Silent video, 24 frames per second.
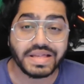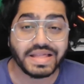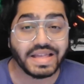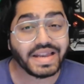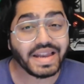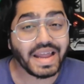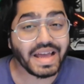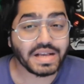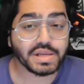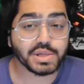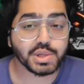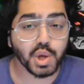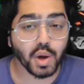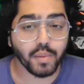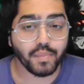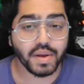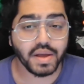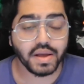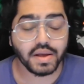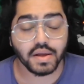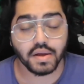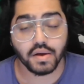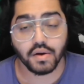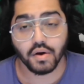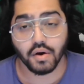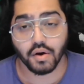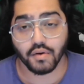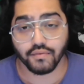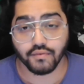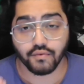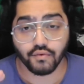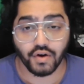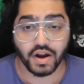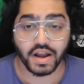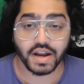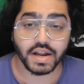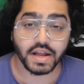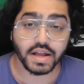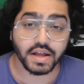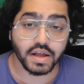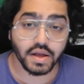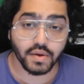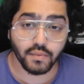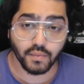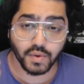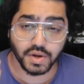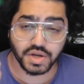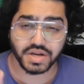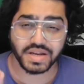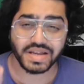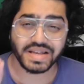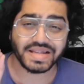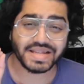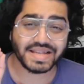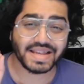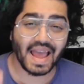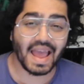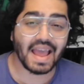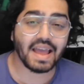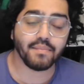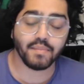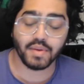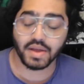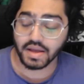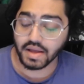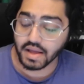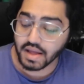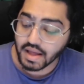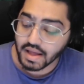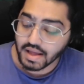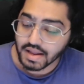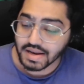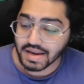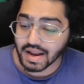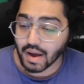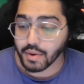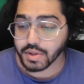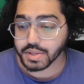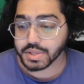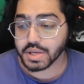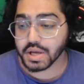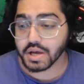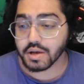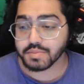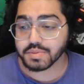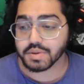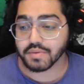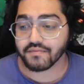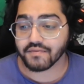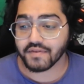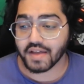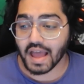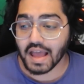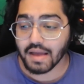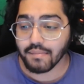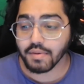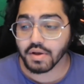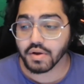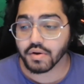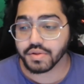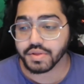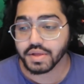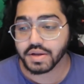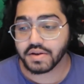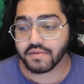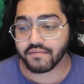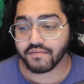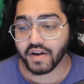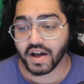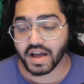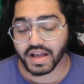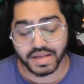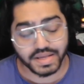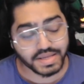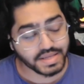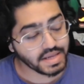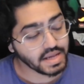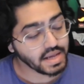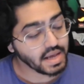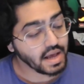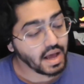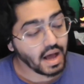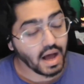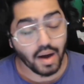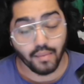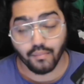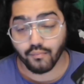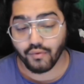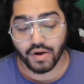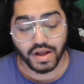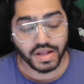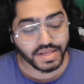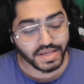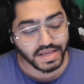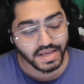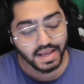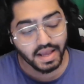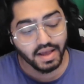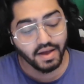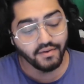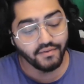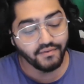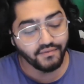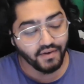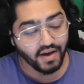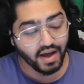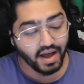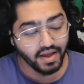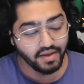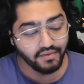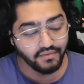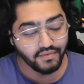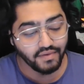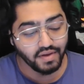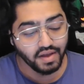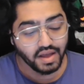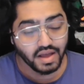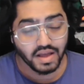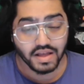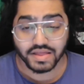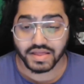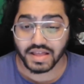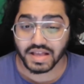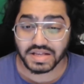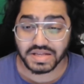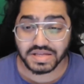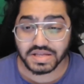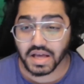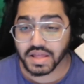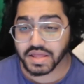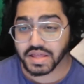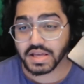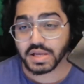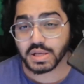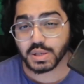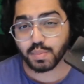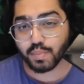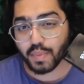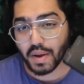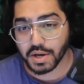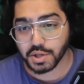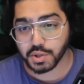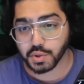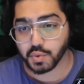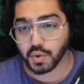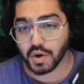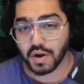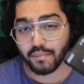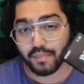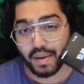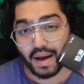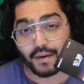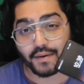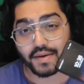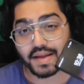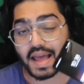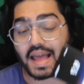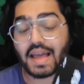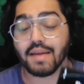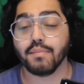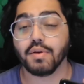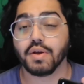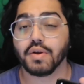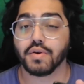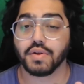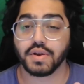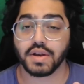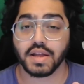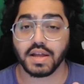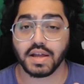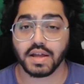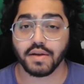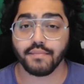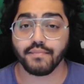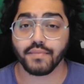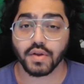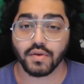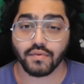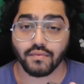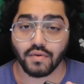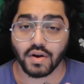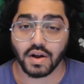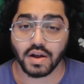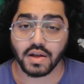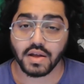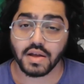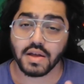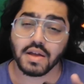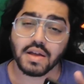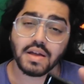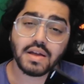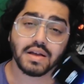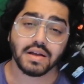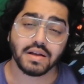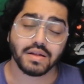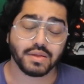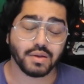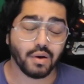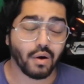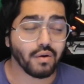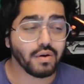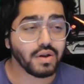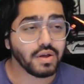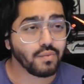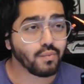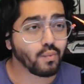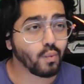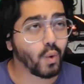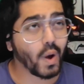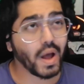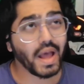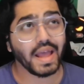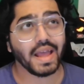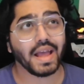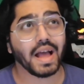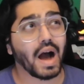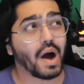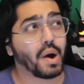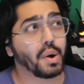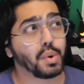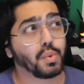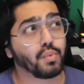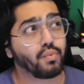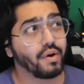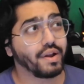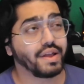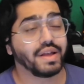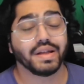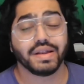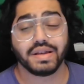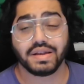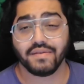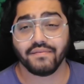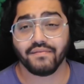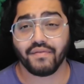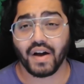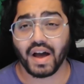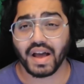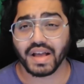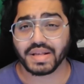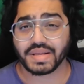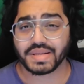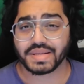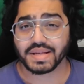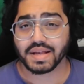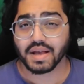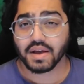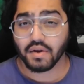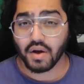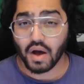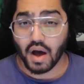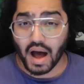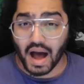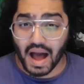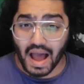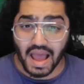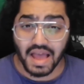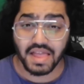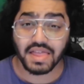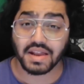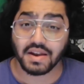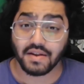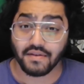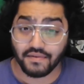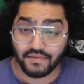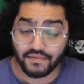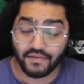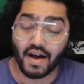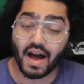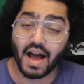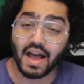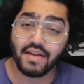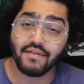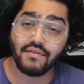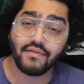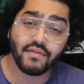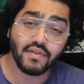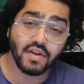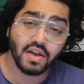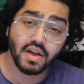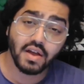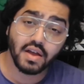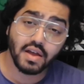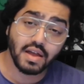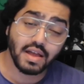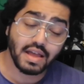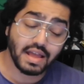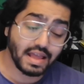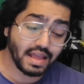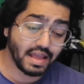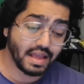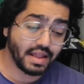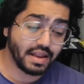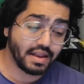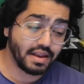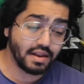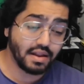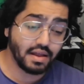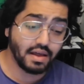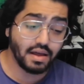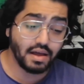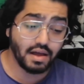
the next topic of grading, which is gaming. Now in terms of gaming on the device, I'm rating it a 5. There's nothing special about gaming on here, right? The only way I would rate a device higher than a 5 in